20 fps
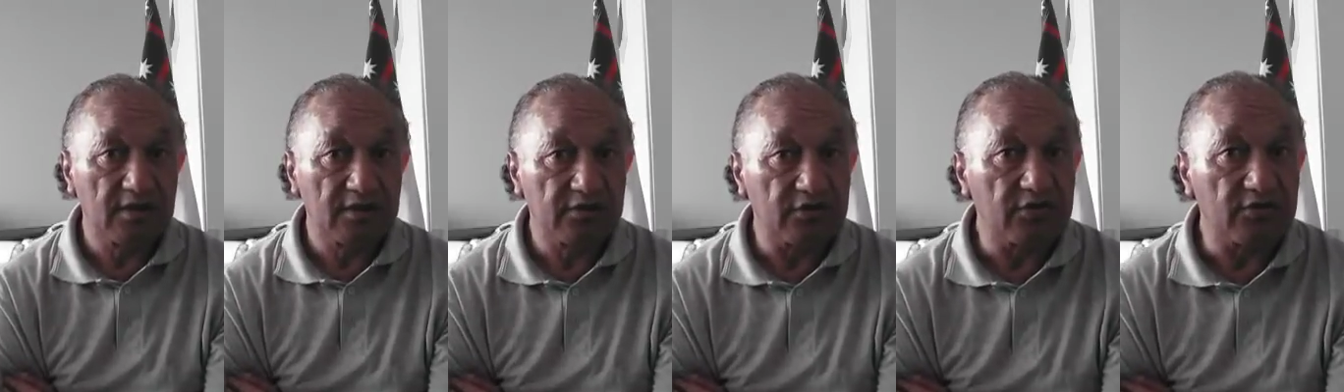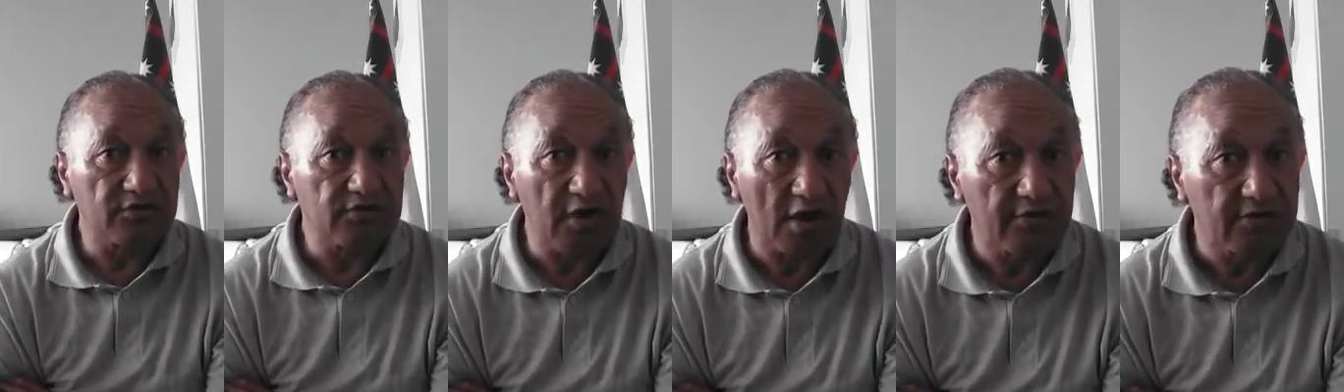you
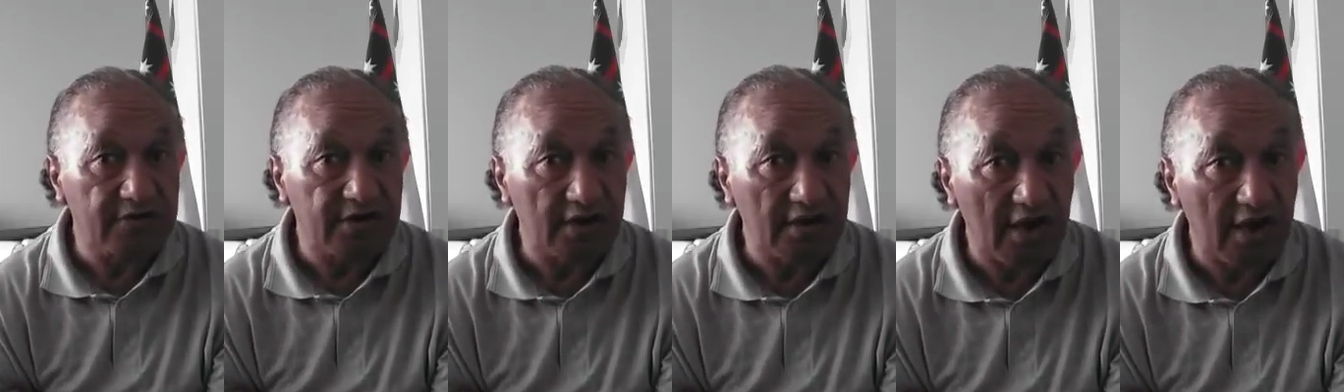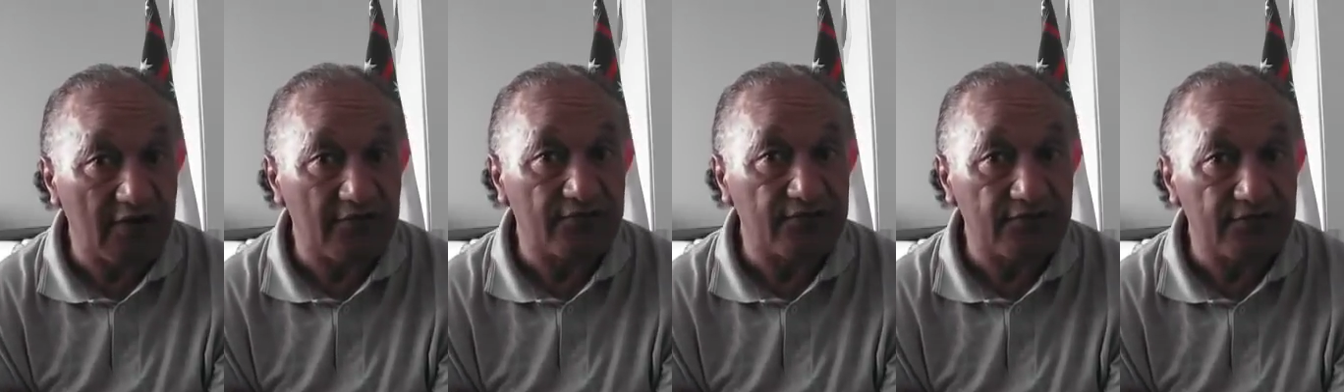don't
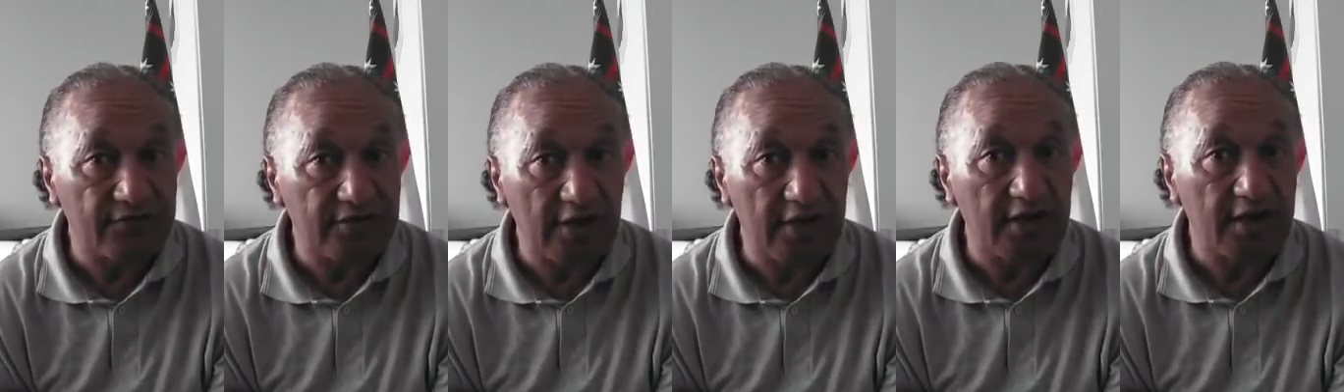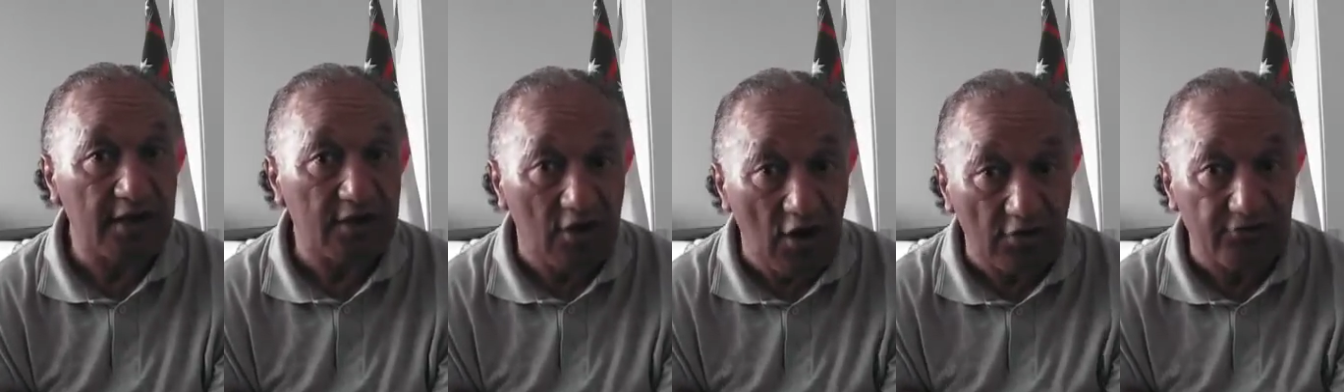have the
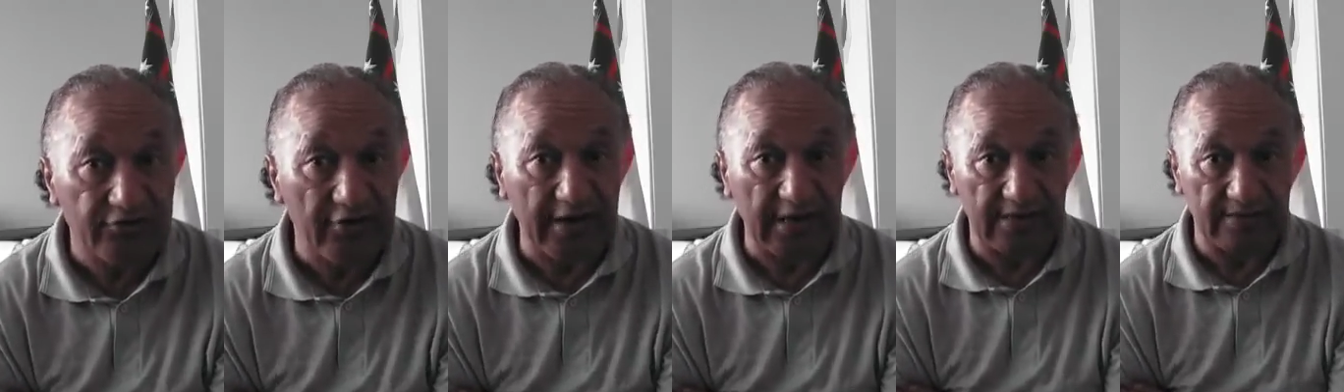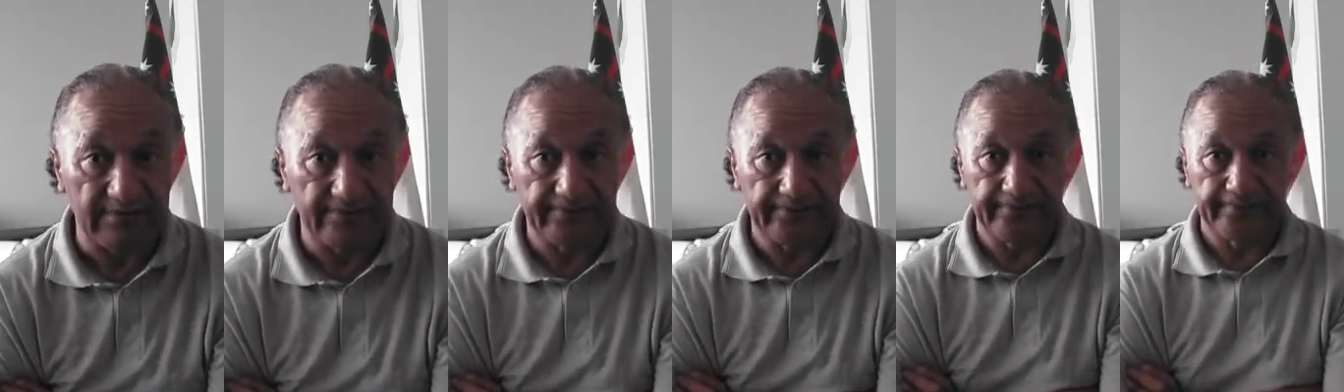contract.
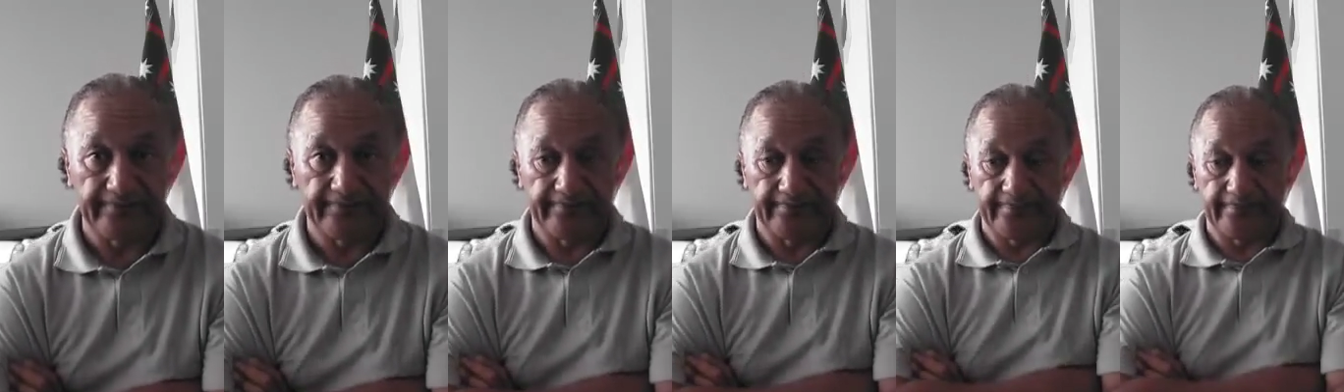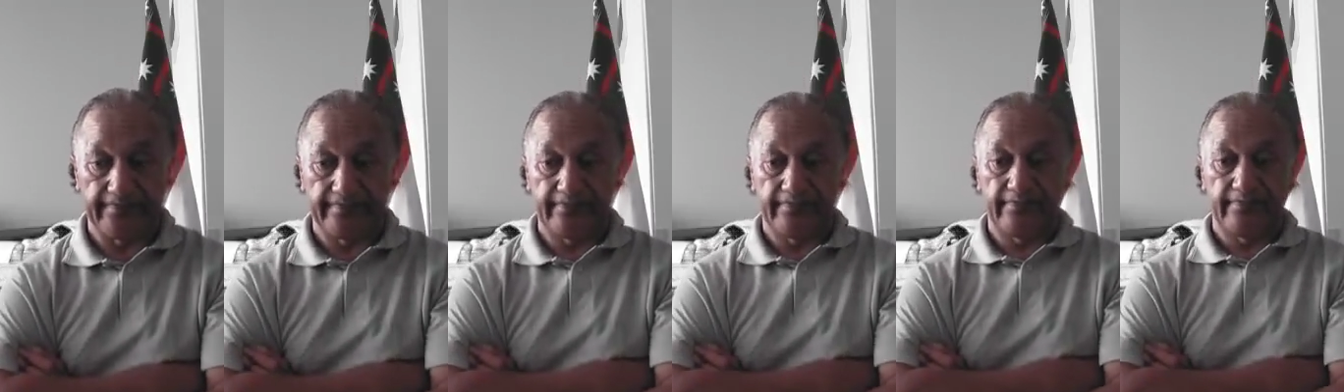
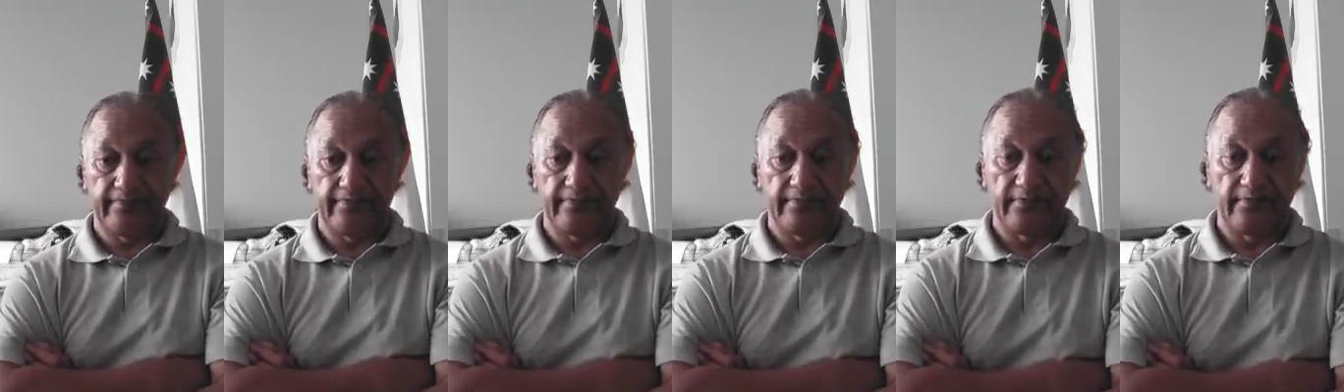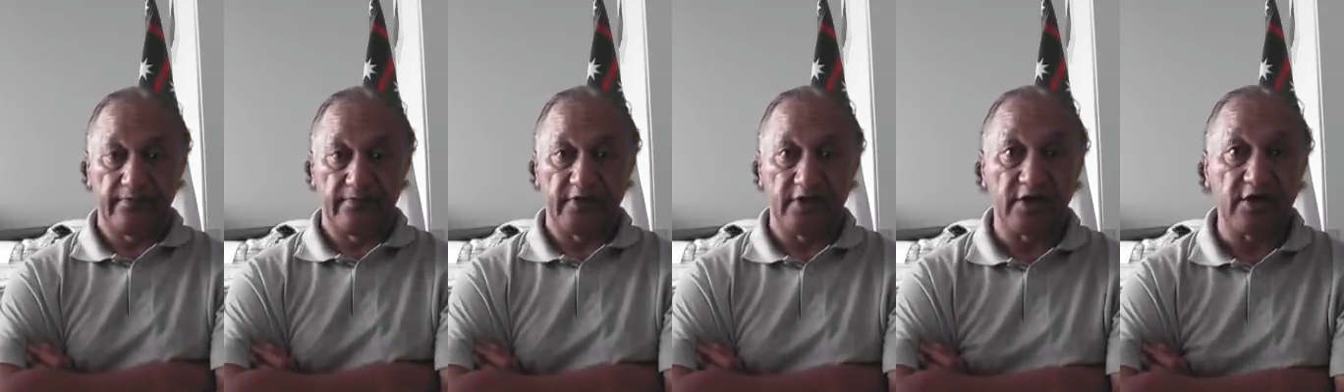
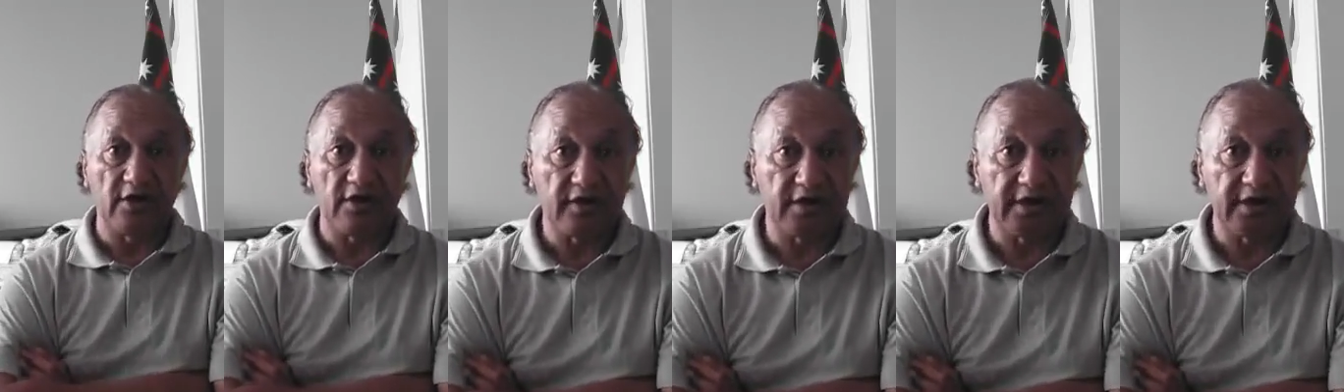You're going